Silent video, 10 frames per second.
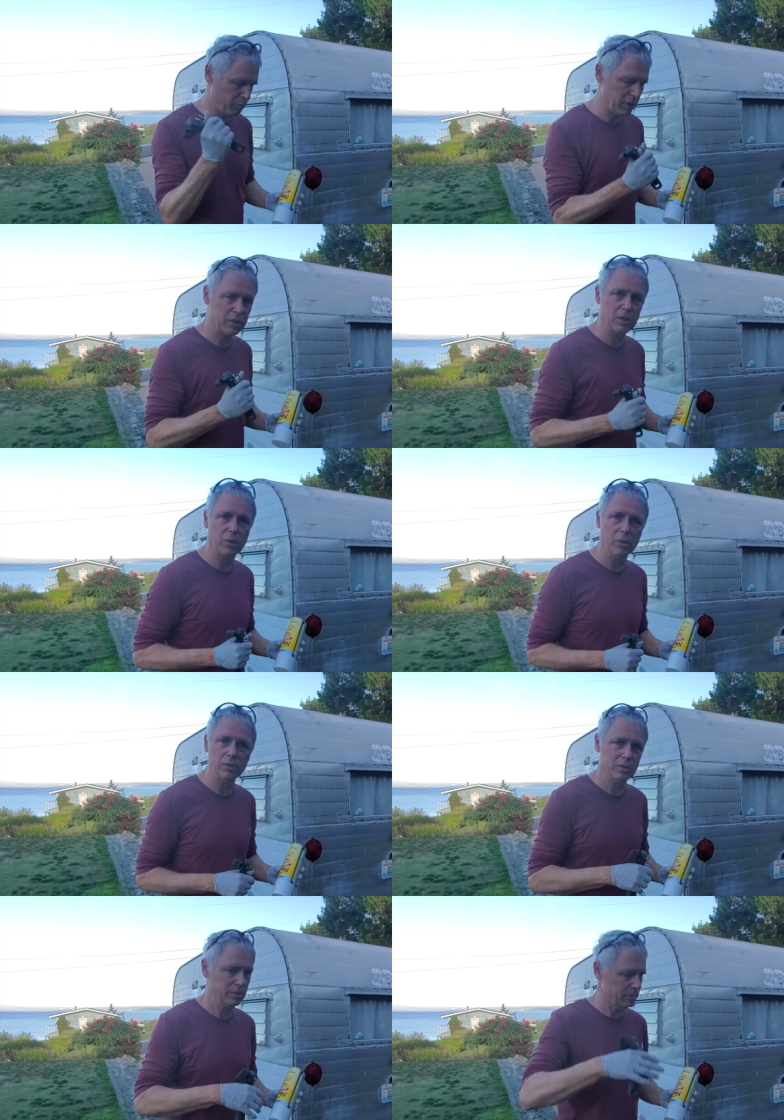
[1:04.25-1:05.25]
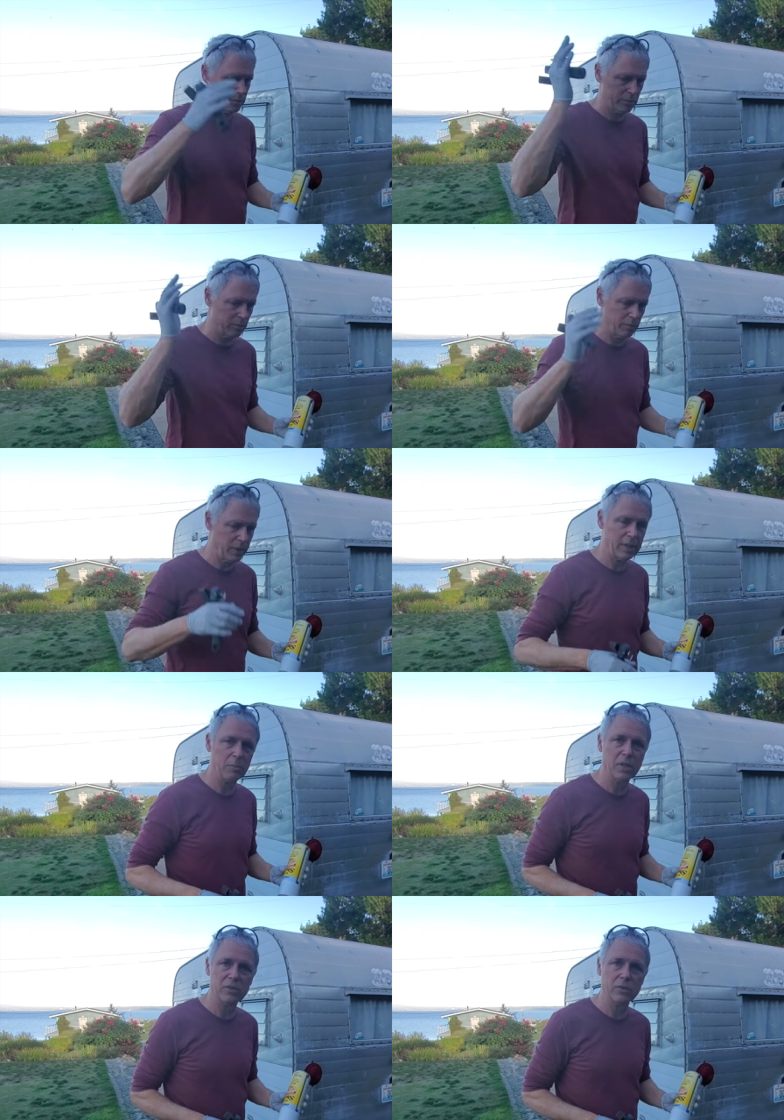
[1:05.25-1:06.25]
punching holes and
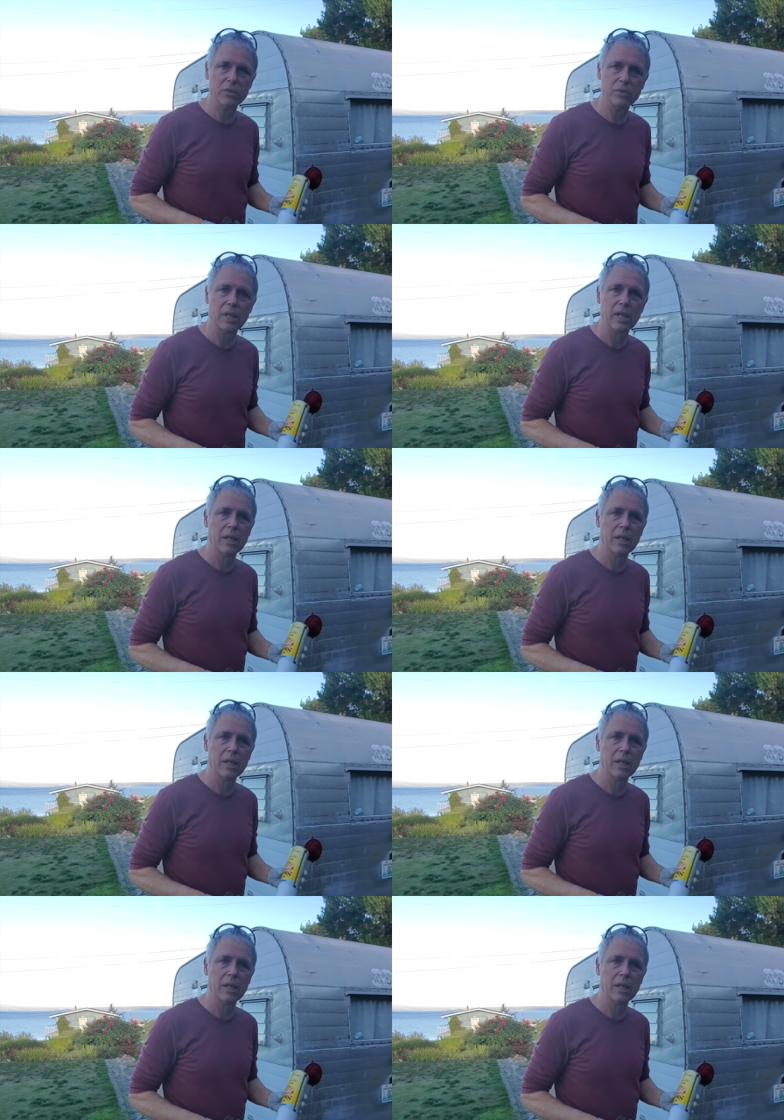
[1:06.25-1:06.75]
making messes.